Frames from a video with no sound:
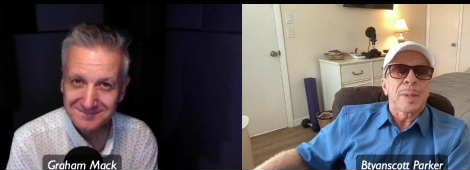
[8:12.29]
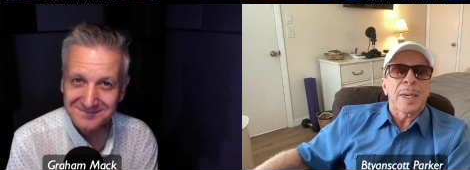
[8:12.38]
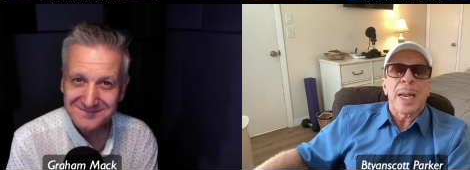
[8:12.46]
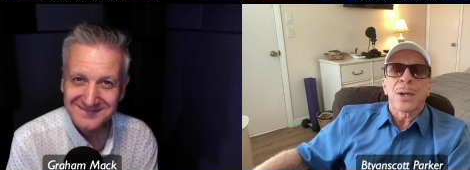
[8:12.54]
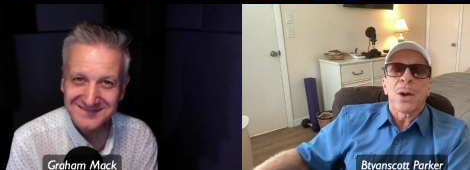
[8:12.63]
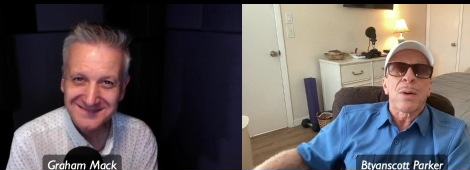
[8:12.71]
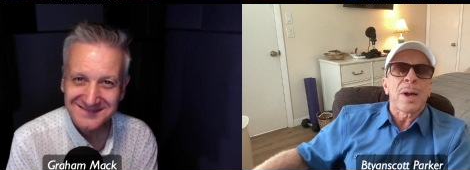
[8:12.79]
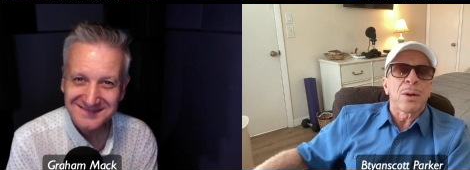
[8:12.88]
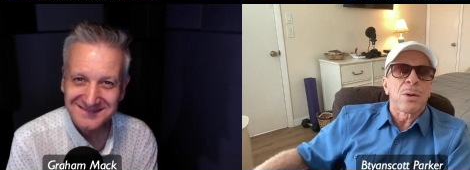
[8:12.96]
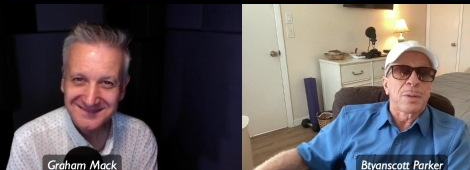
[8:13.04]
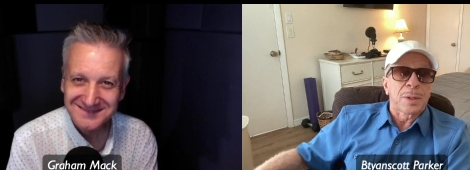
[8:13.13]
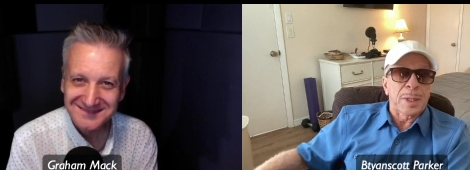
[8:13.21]
Speaker 1: and I know I
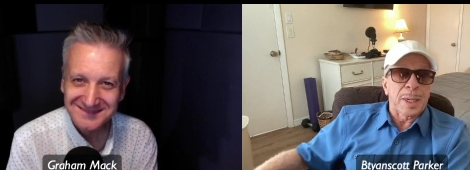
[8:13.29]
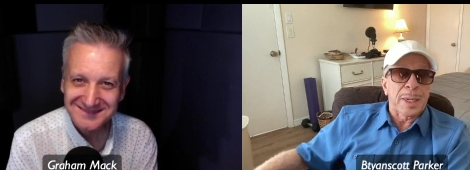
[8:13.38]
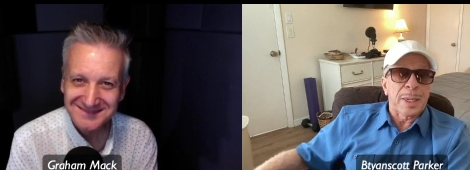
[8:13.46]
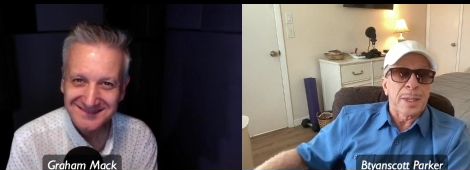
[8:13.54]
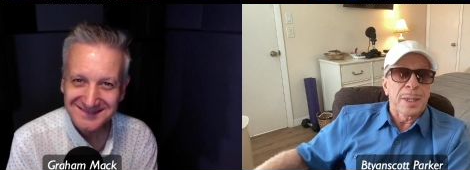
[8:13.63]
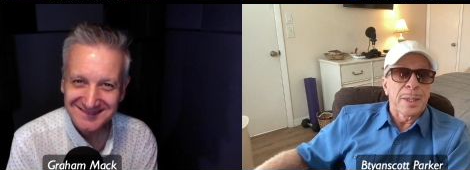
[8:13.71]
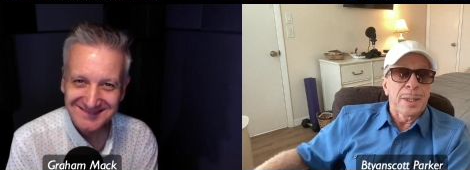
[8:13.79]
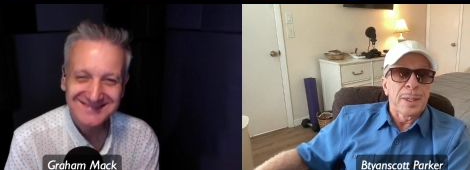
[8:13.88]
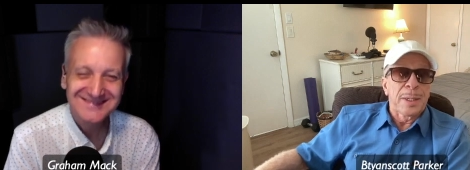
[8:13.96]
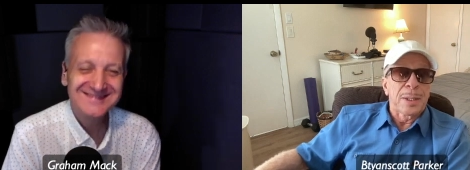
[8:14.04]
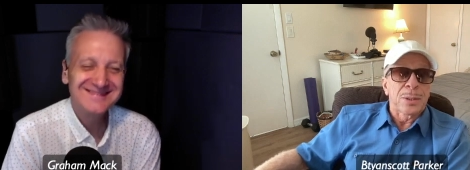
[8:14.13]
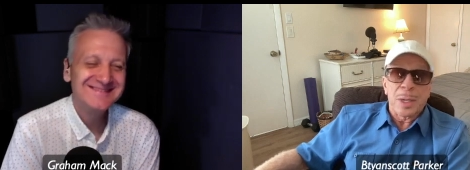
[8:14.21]
overthink.
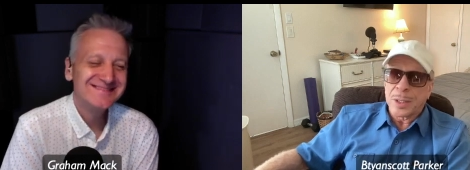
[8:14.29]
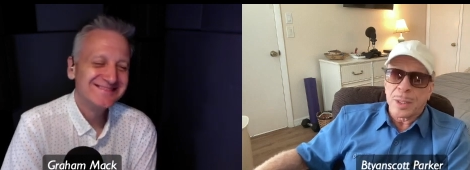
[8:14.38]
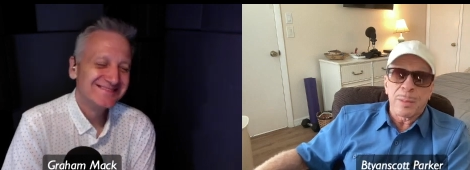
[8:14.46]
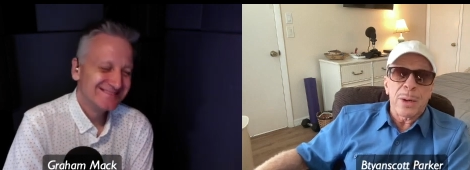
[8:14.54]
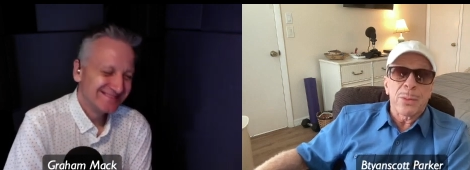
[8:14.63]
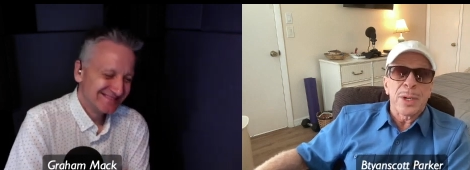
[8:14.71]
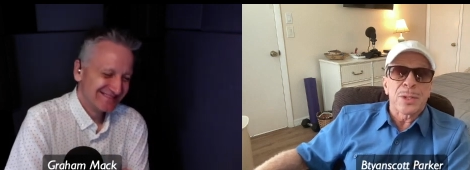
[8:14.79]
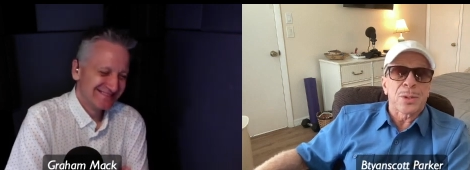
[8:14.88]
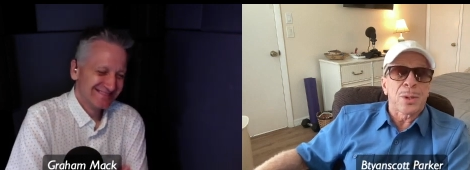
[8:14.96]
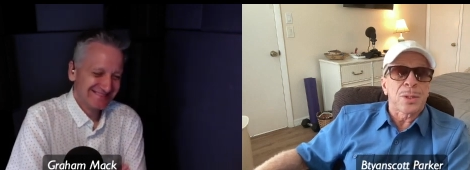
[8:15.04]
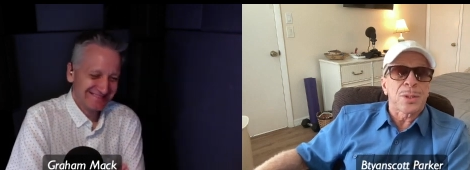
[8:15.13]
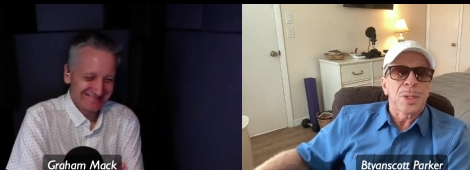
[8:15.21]
So I did my
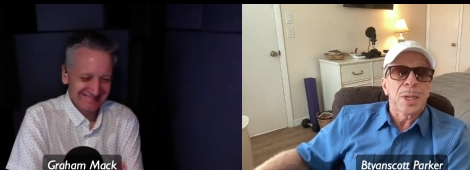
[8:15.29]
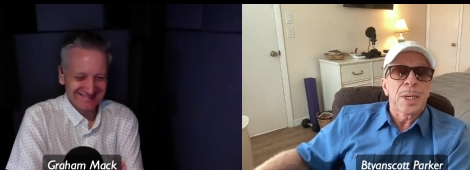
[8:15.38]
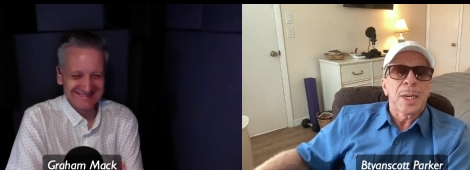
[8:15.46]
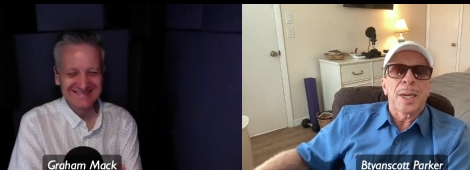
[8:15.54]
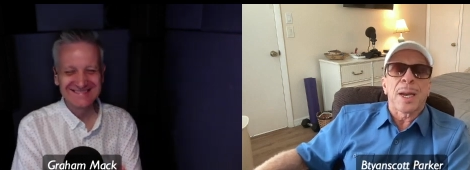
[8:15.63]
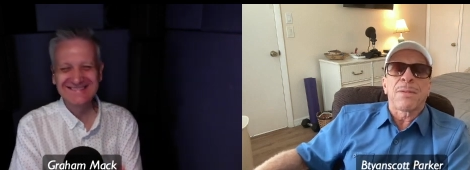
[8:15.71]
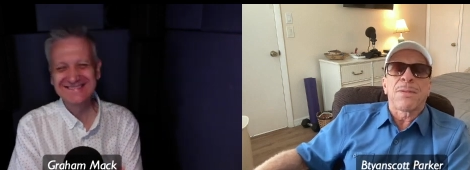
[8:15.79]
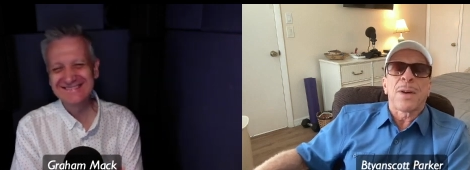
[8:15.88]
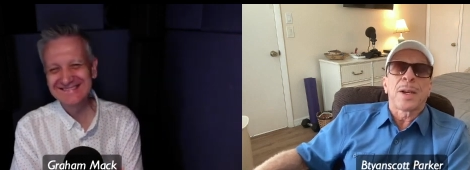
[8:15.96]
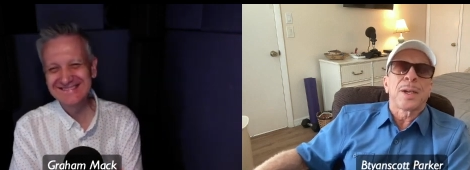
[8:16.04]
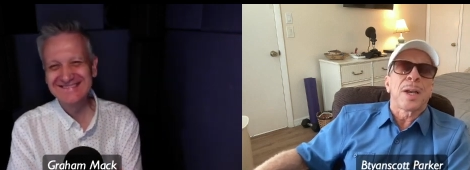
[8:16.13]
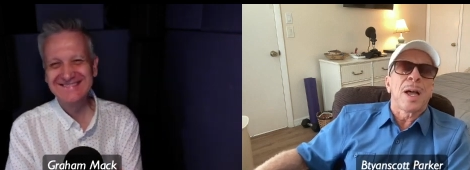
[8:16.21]
research and I
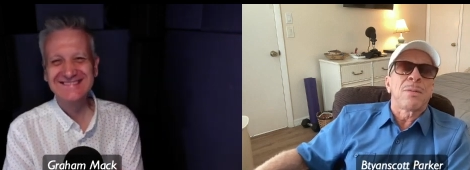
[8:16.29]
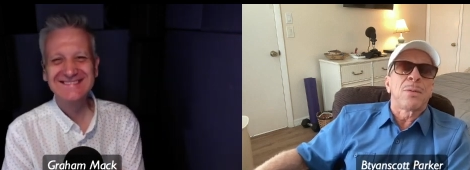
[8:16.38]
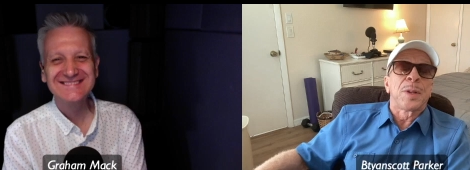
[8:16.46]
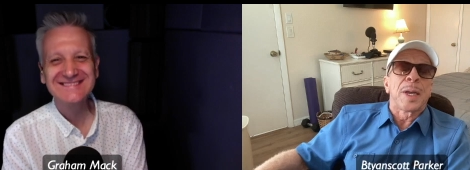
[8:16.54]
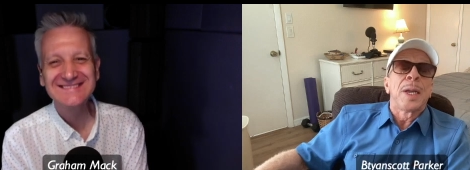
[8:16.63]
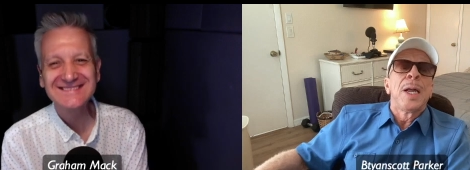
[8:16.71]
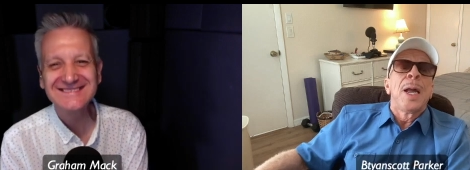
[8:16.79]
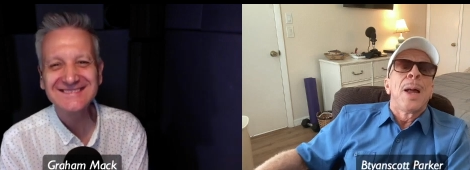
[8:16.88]
fell in love with it.